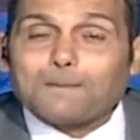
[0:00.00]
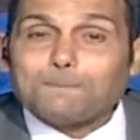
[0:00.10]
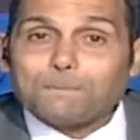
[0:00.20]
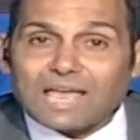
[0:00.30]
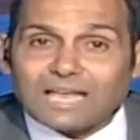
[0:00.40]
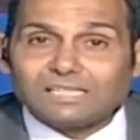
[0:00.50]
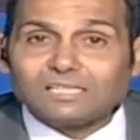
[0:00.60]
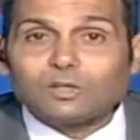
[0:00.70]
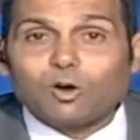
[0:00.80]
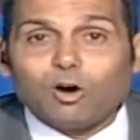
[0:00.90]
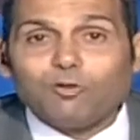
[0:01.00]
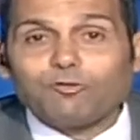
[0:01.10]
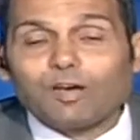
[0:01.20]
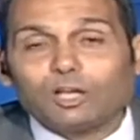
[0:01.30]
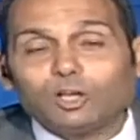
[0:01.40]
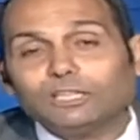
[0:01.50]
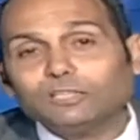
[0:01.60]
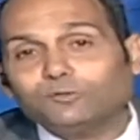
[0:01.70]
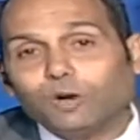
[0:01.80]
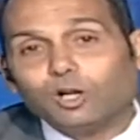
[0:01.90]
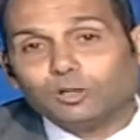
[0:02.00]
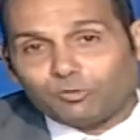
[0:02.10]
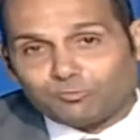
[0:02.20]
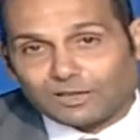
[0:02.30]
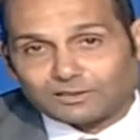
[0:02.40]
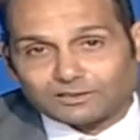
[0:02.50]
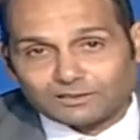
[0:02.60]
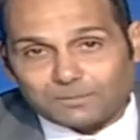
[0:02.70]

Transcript: mass of a unit volume of matter.